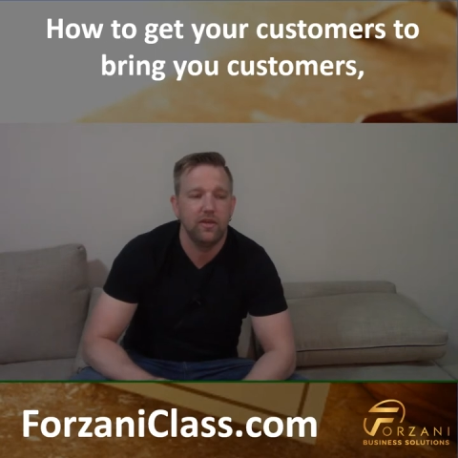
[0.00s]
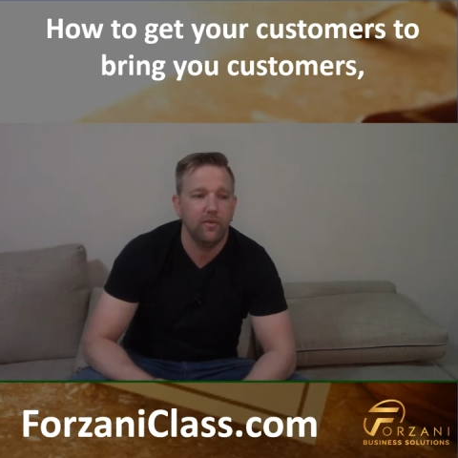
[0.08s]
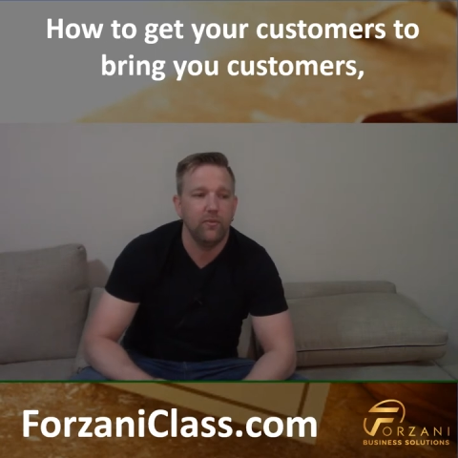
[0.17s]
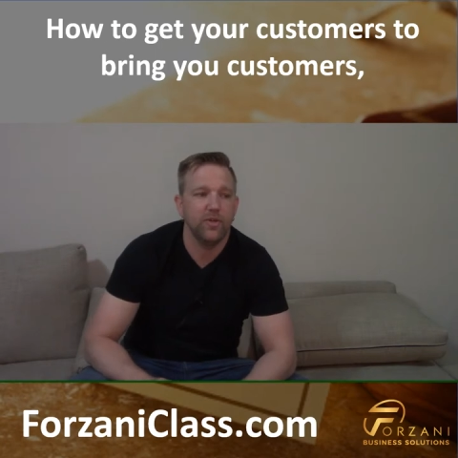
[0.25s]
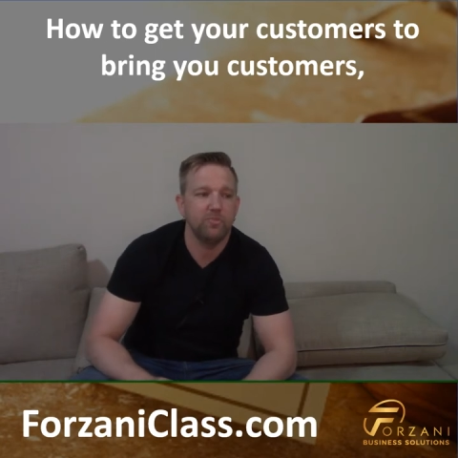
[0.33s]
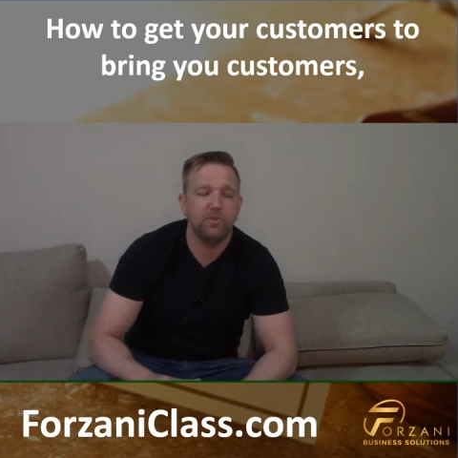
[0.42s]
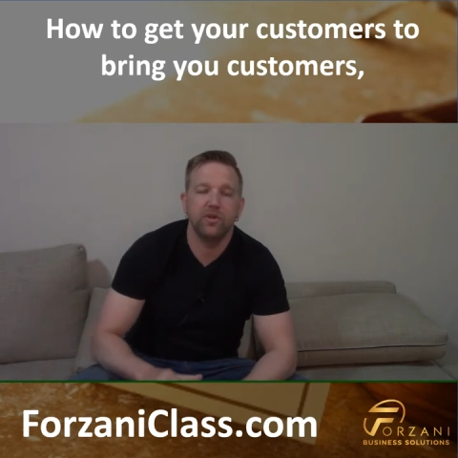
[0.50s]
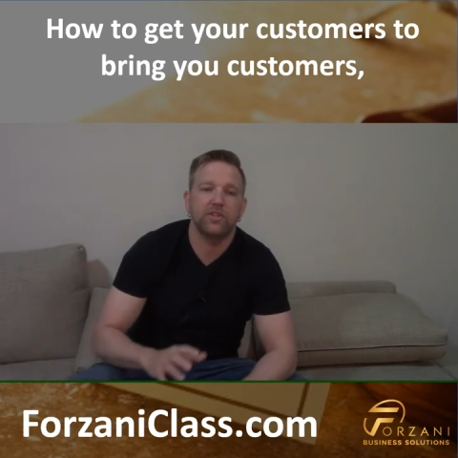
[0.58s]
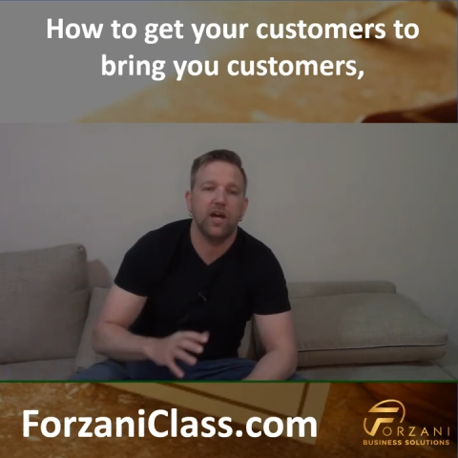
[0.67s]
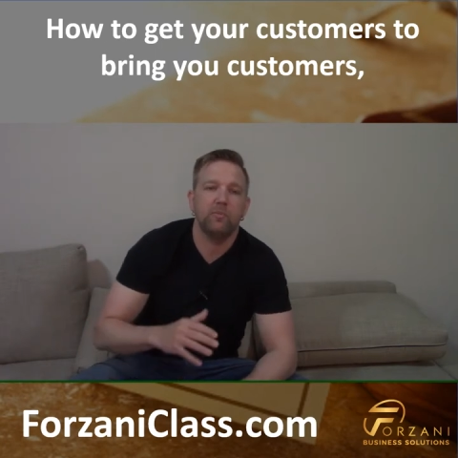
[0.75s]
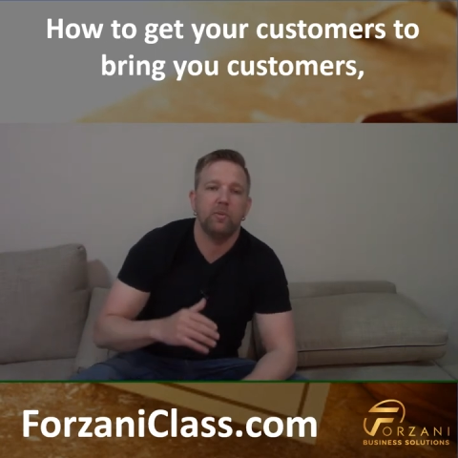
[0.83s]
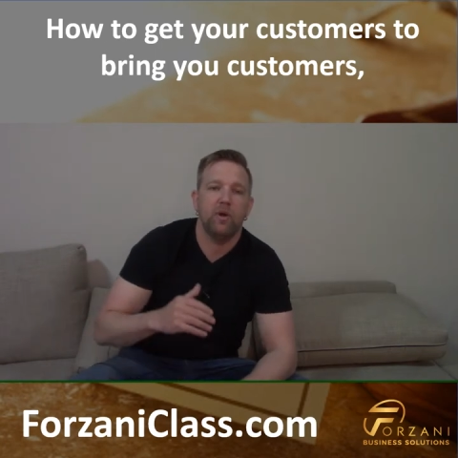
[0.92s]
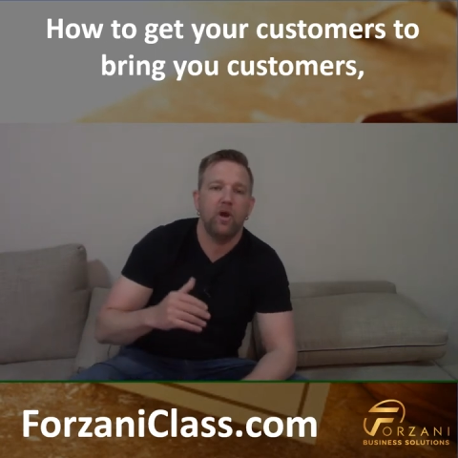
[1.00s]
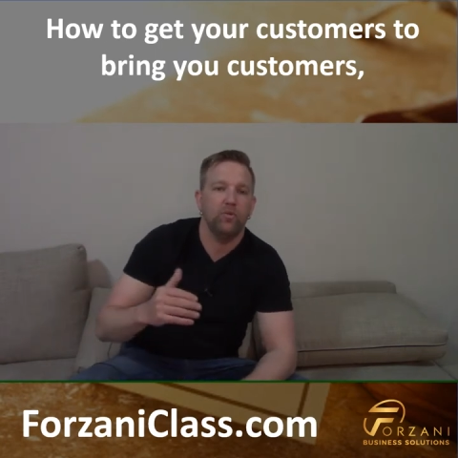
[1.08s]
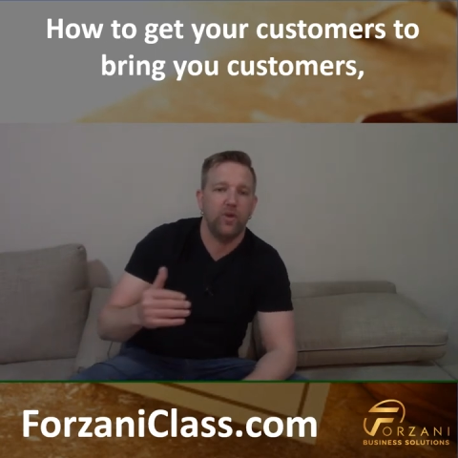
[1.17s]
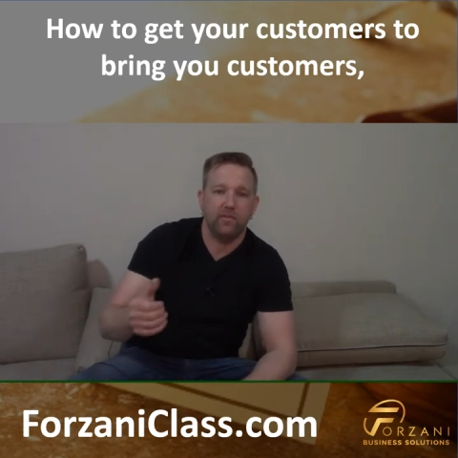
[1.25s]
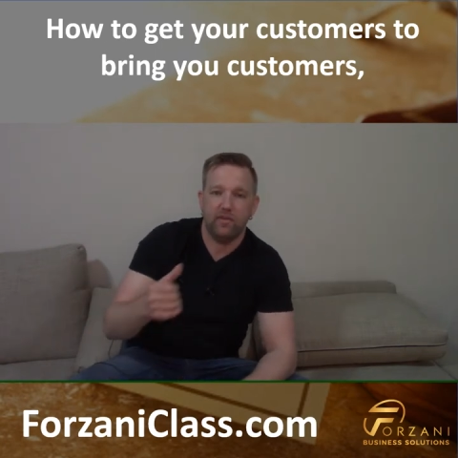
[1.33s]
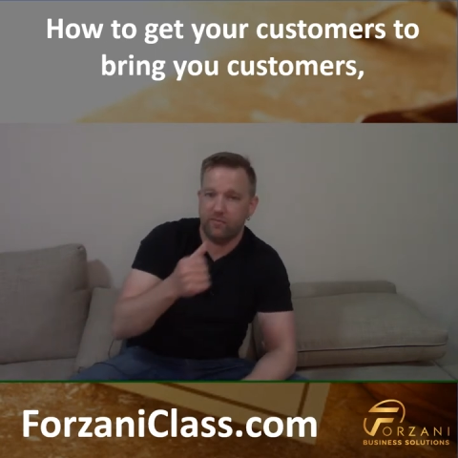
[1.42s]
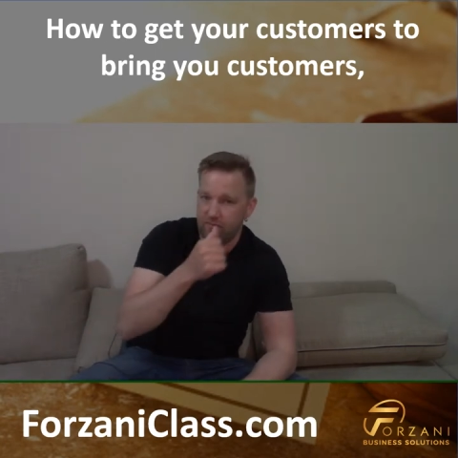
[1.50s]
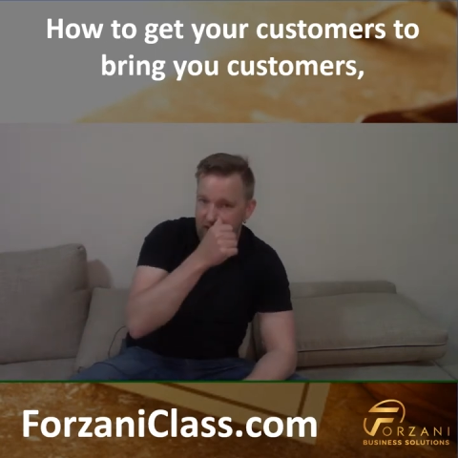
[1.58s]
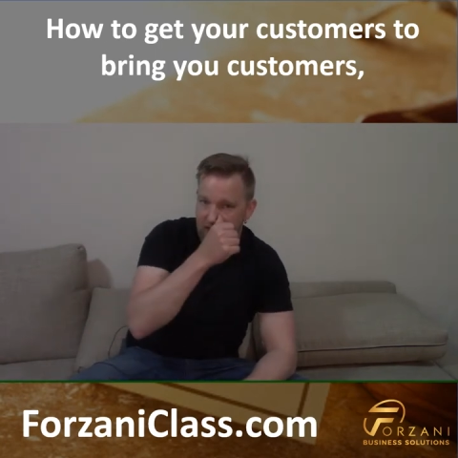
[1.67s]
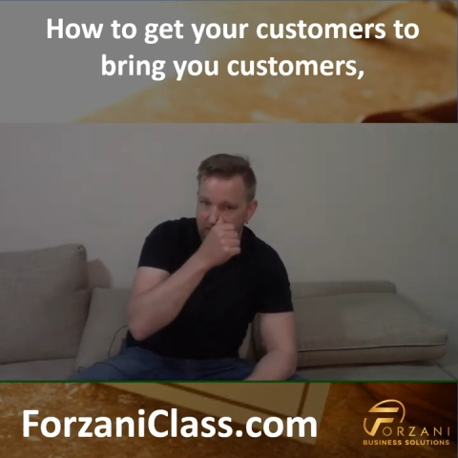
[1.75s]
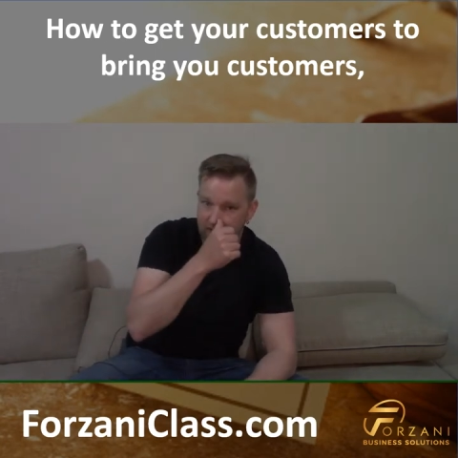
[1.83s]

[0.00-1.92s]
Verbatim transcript: was built up about raving fans.